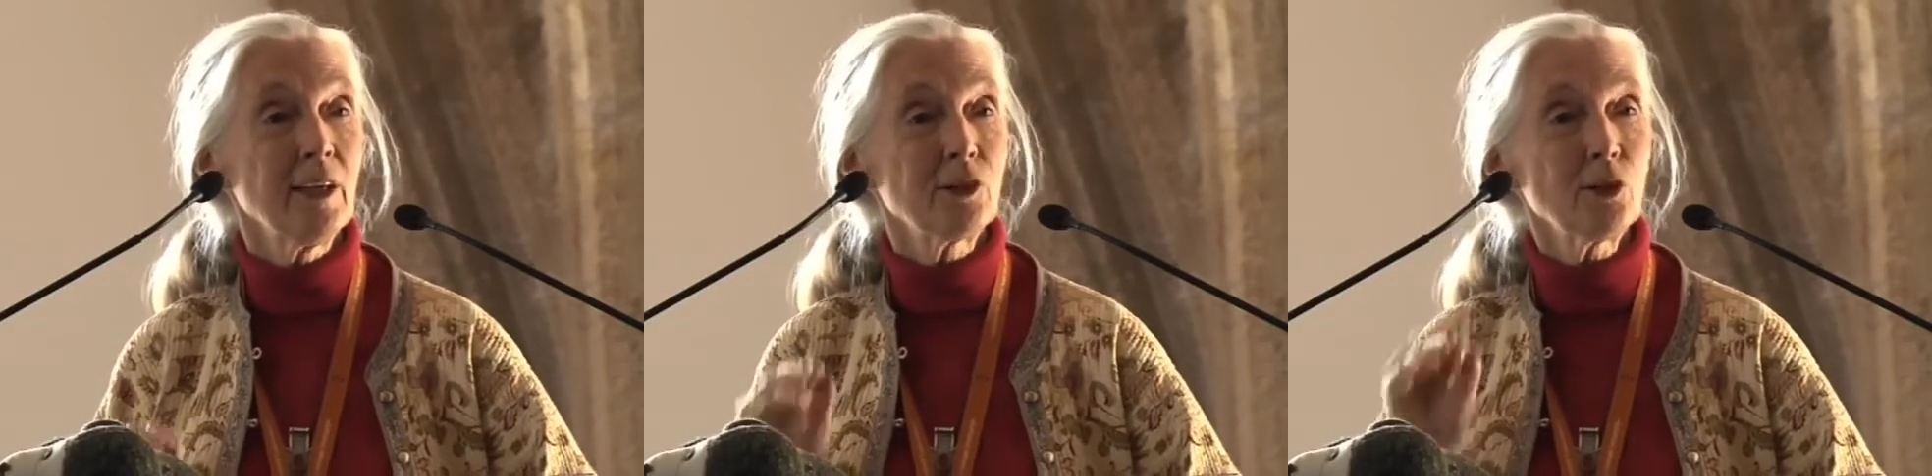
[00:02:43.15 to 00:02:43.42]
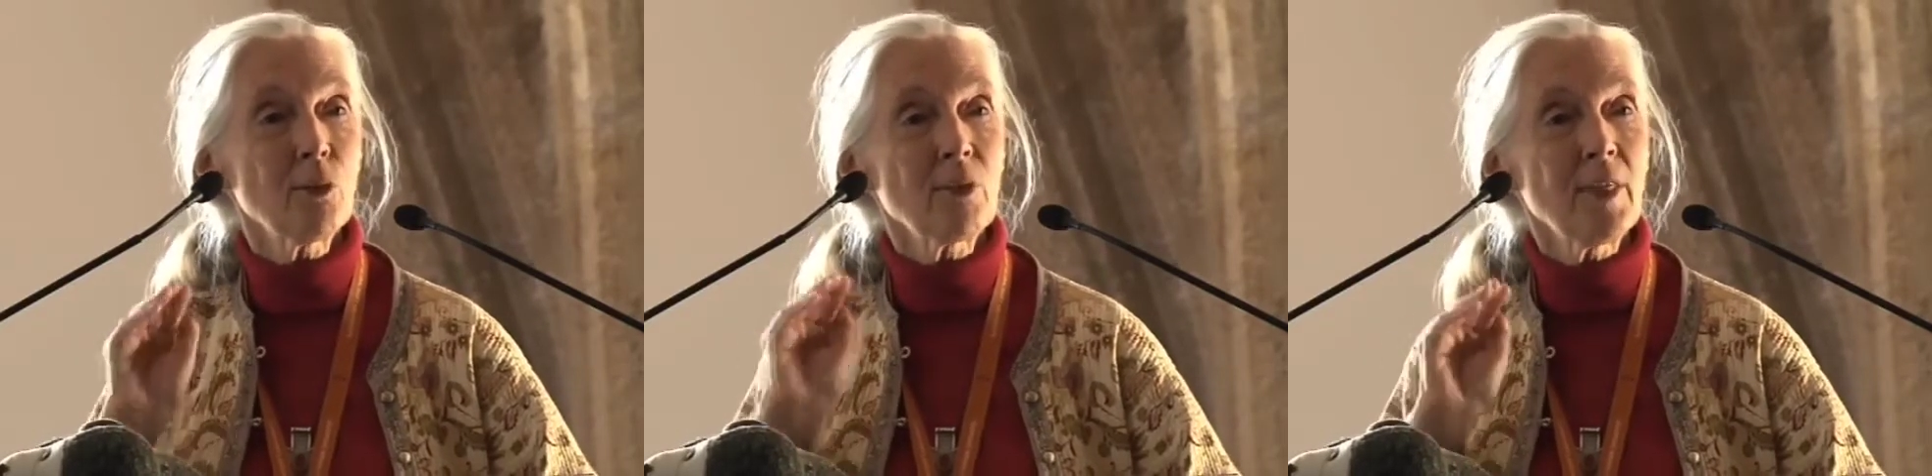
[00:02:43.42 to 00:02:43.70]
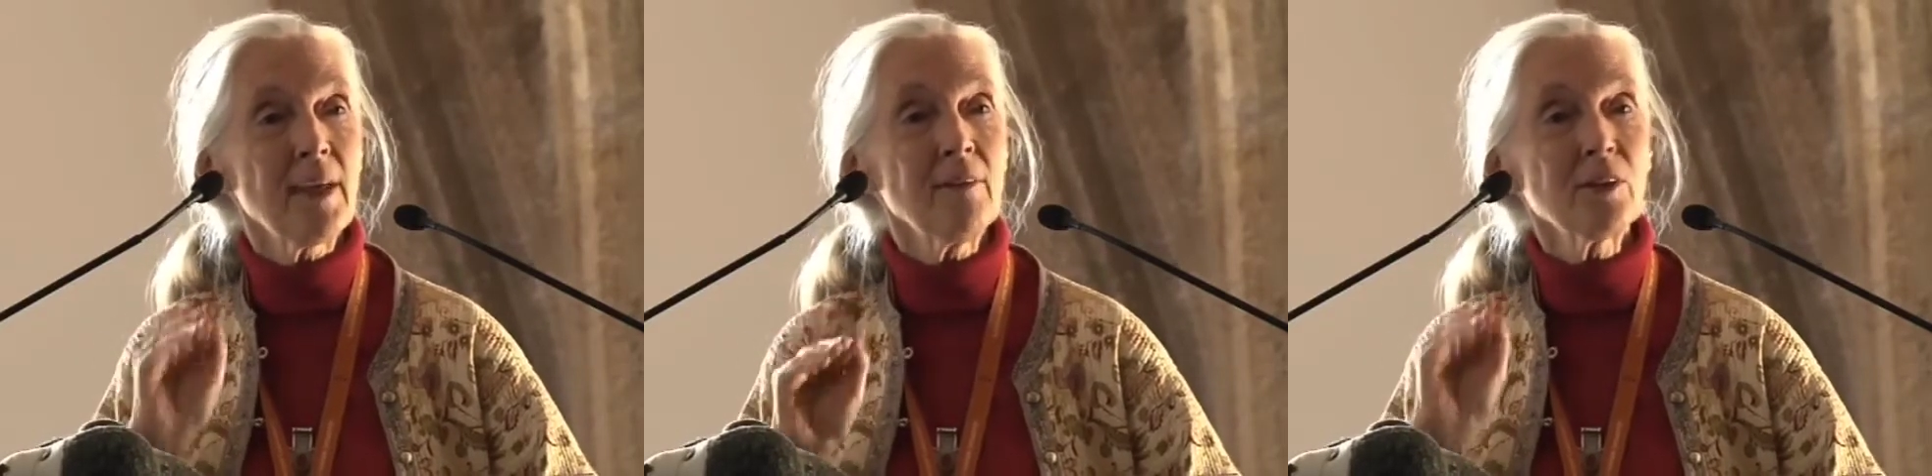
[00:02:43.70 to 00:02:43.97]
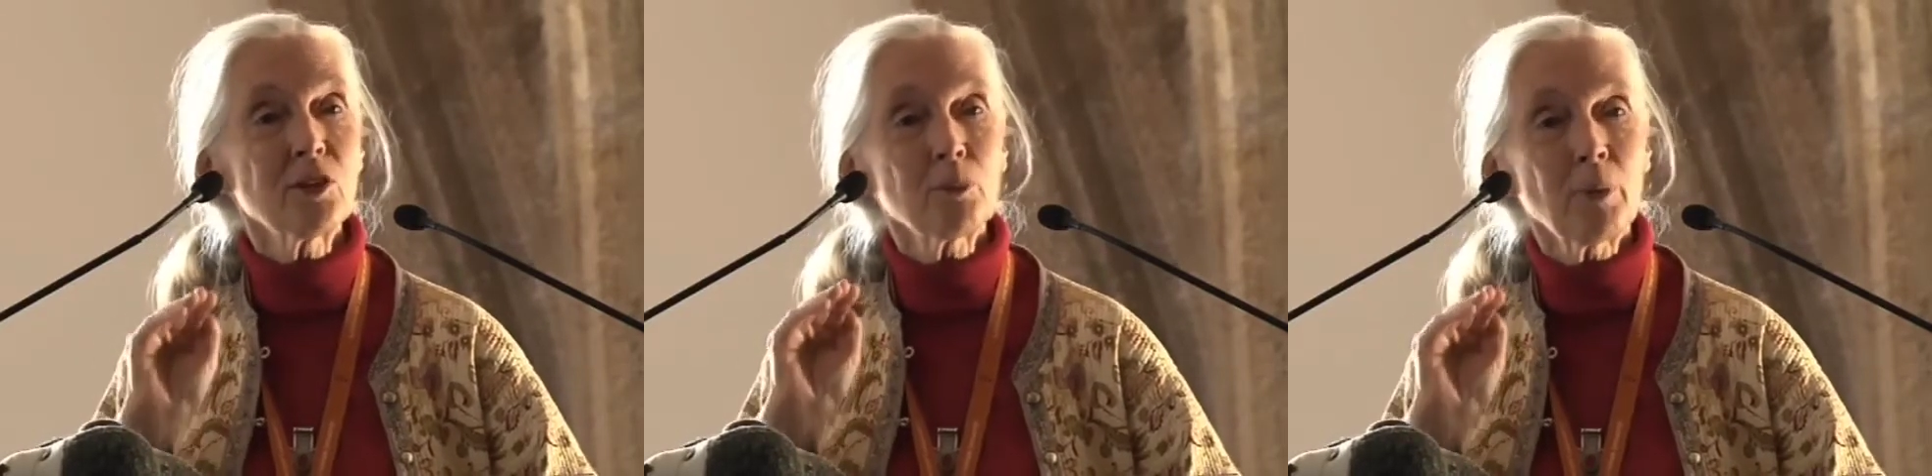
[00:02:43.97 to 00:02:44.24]
So there
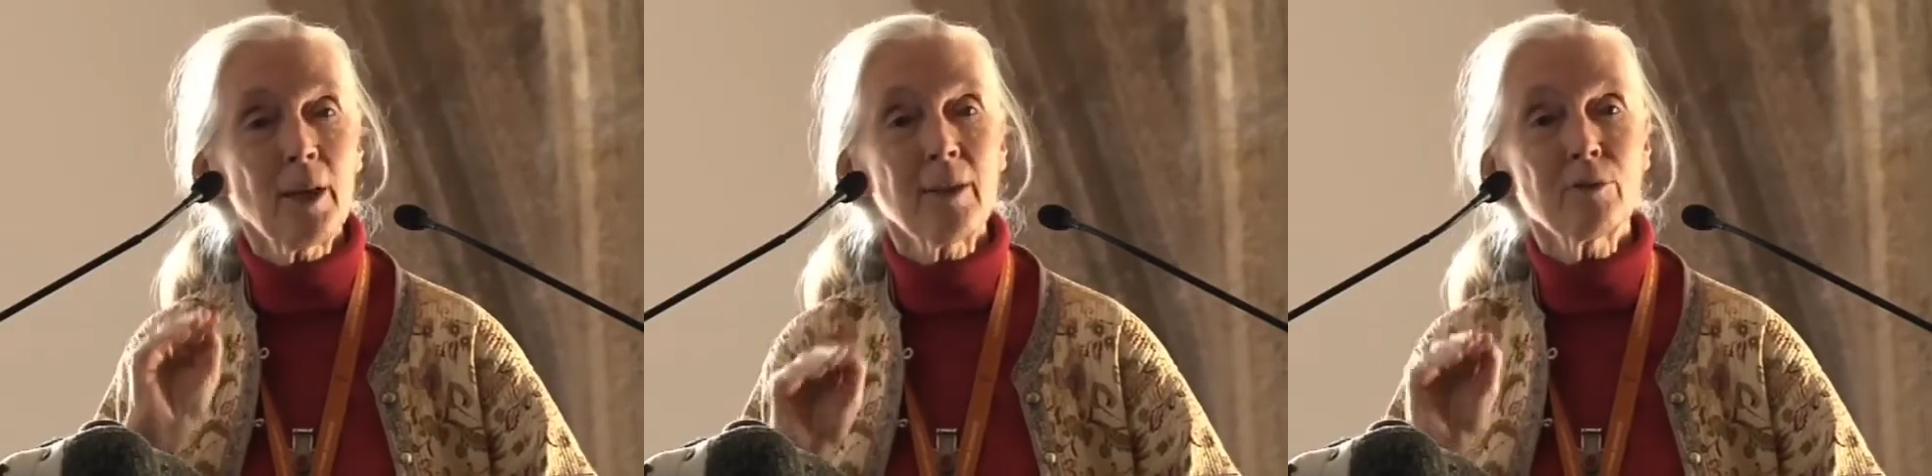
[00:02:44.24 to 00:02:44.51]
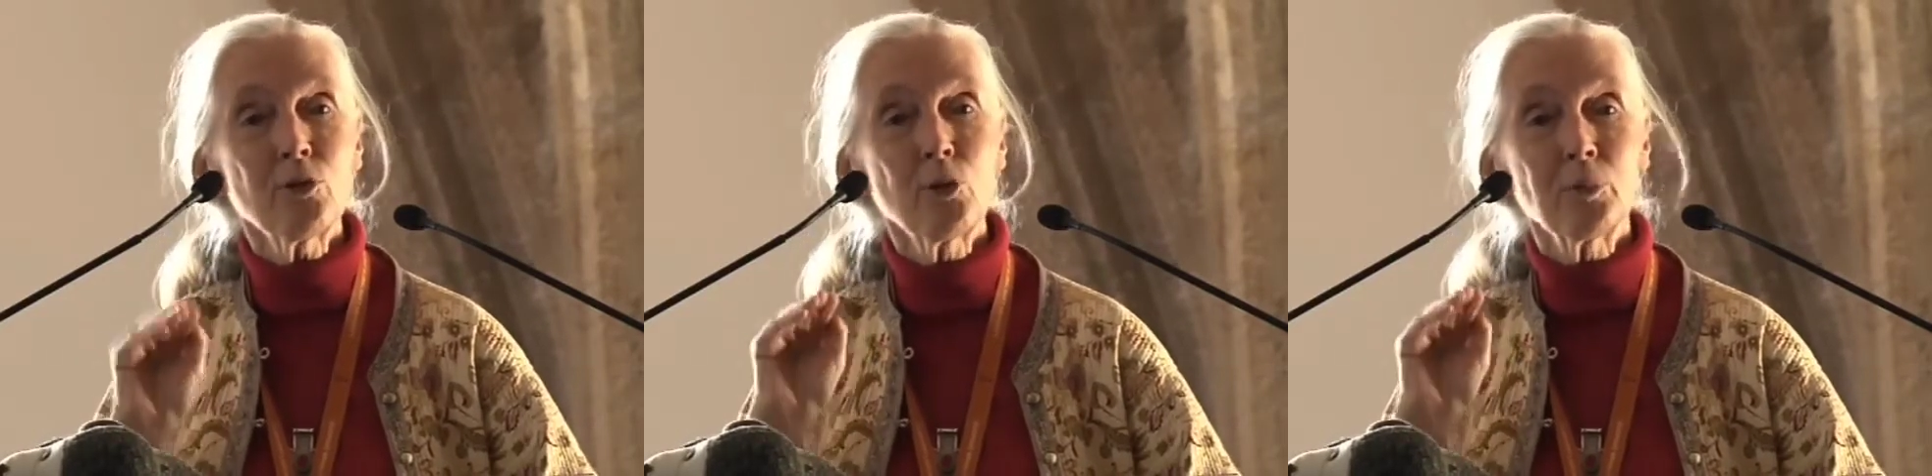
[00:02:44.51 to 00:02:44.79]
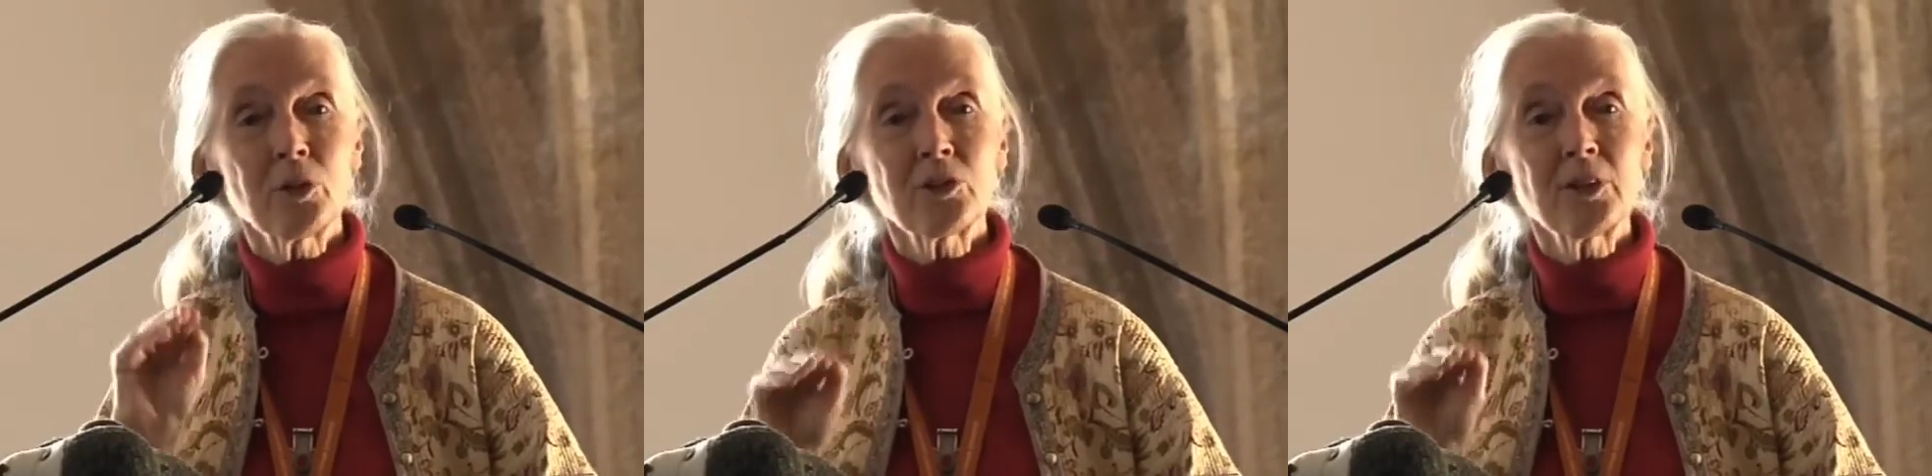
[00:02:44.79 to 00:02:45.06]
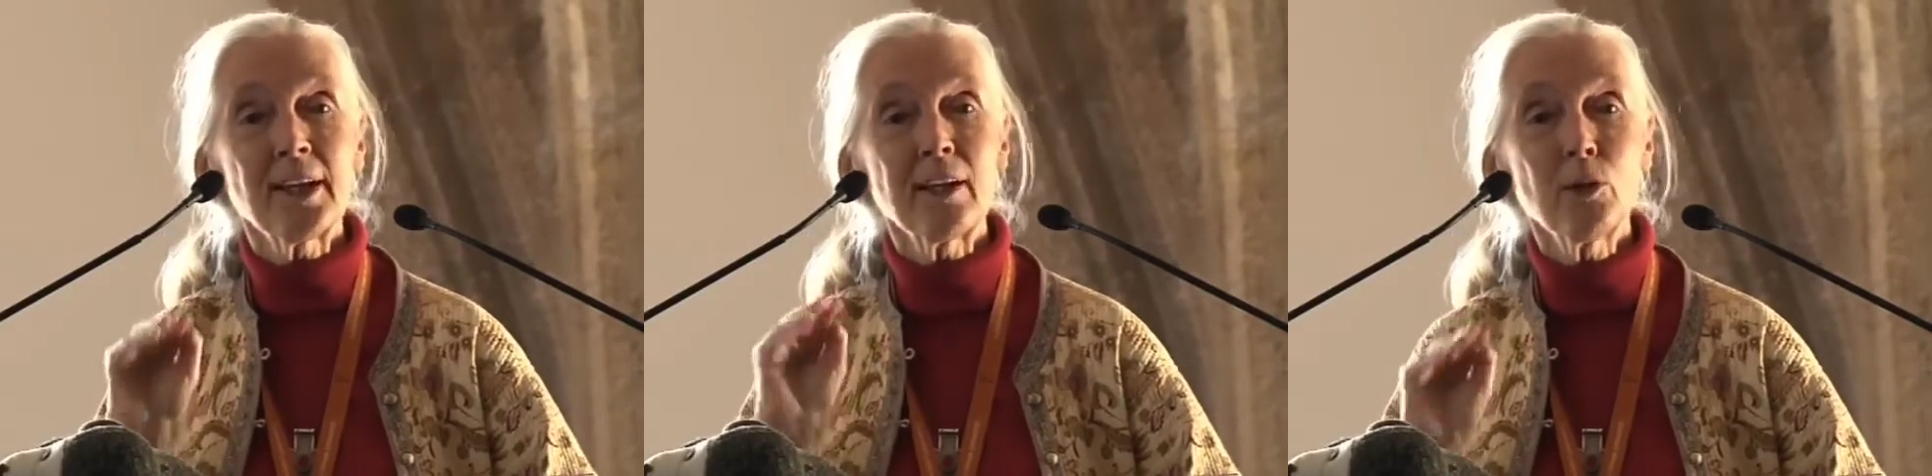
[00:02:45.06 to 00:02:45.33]
is a platform to
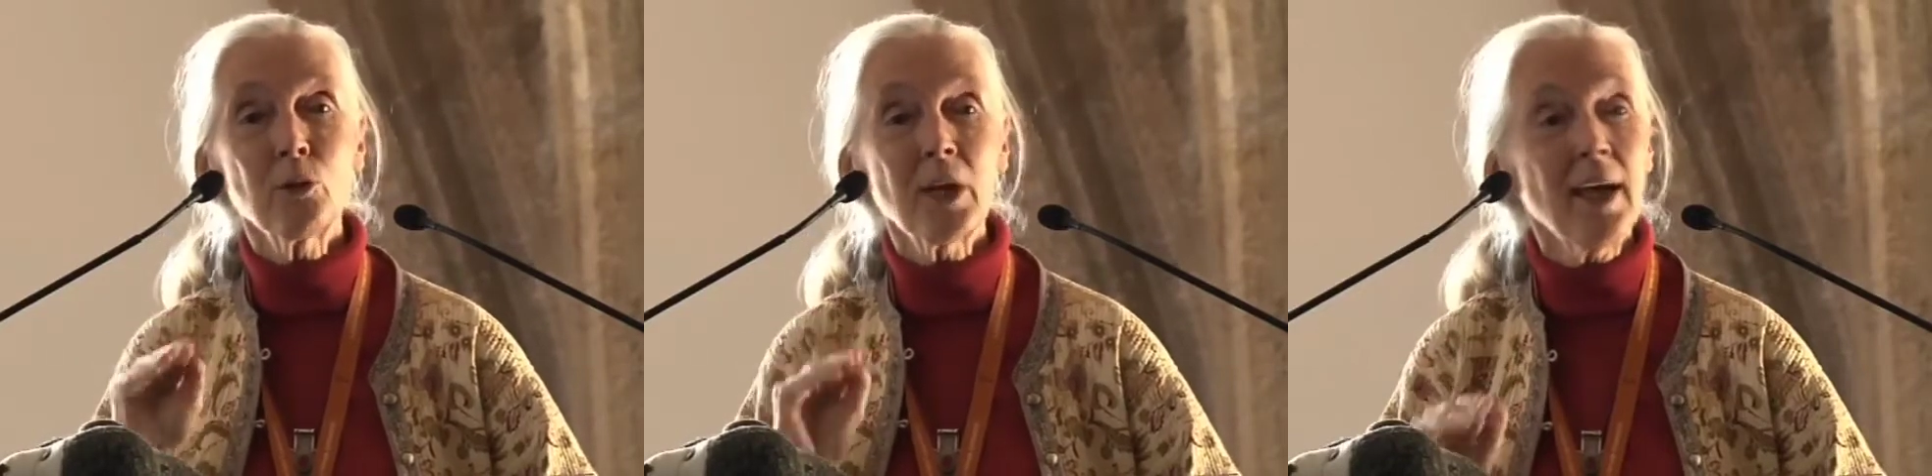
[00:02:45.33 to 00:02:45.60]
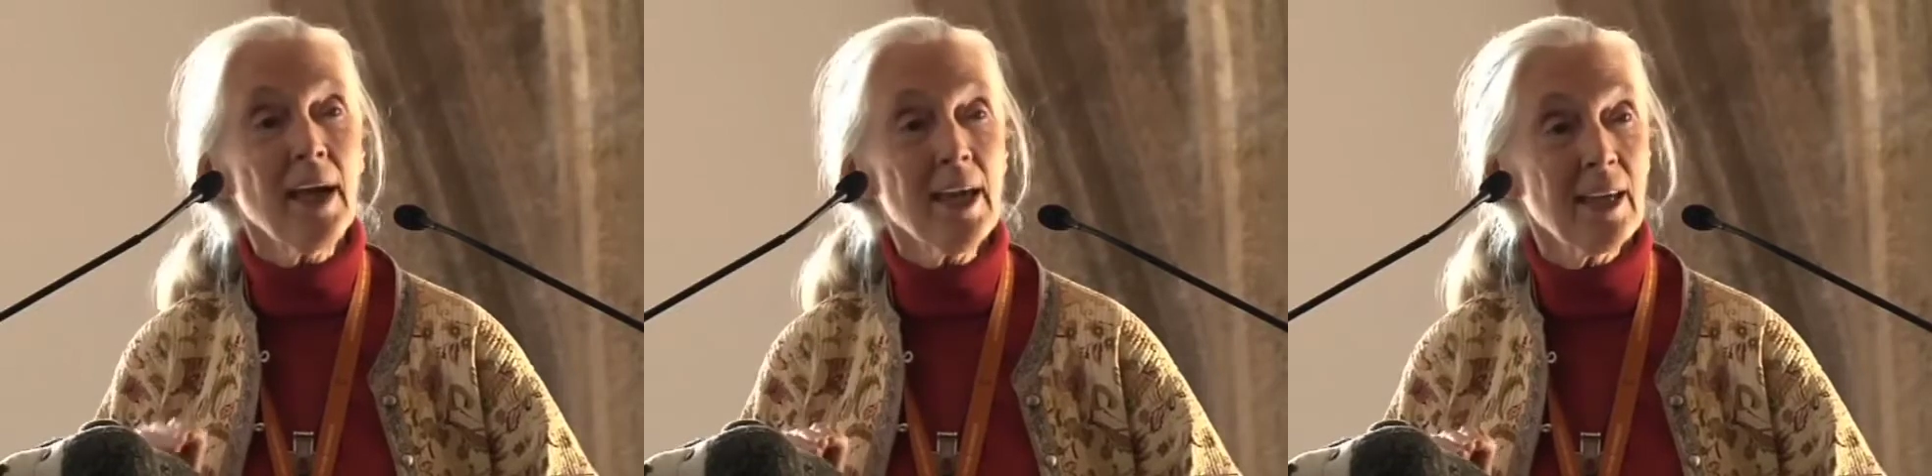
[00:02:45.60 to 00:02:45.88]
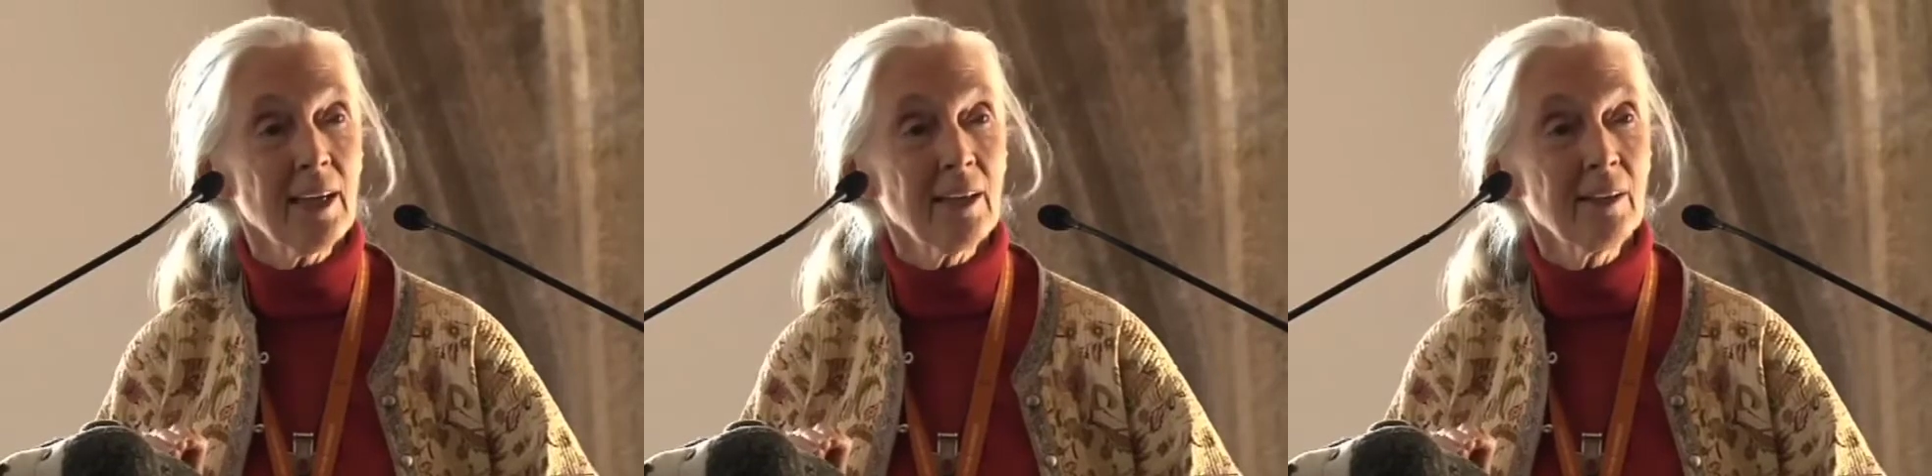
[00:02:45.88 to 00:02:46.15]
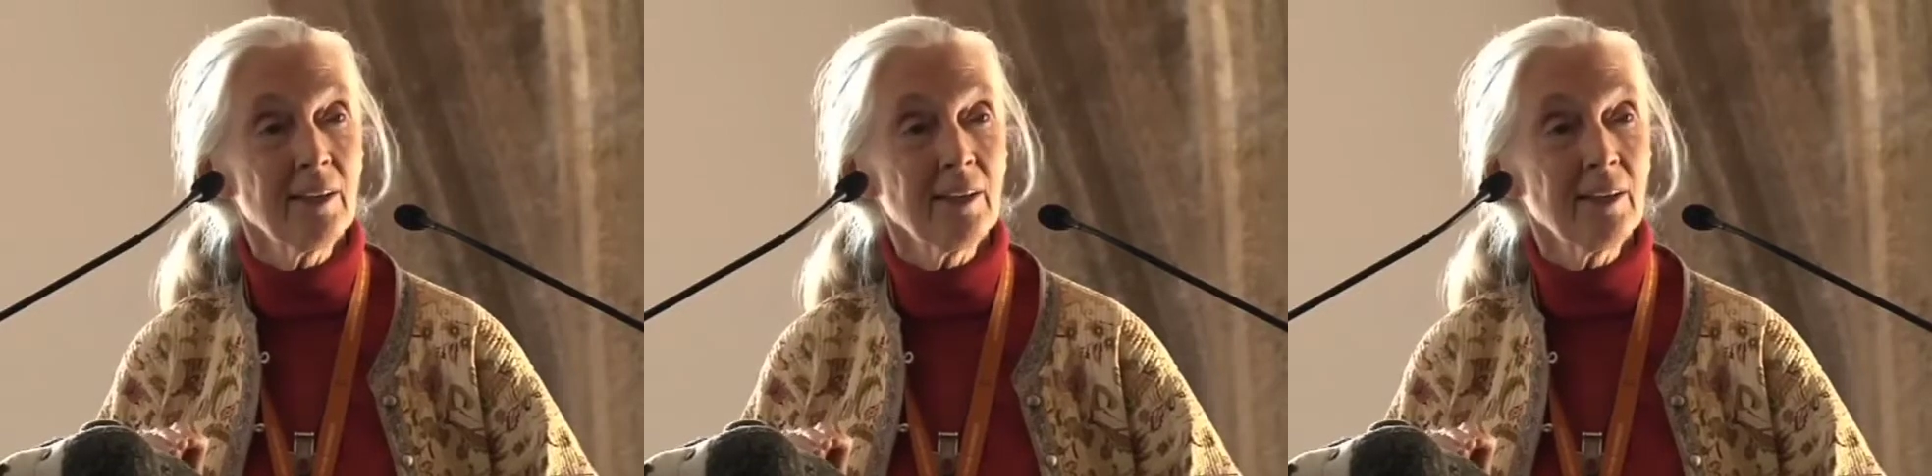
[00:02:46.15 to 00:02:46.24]
say, okay,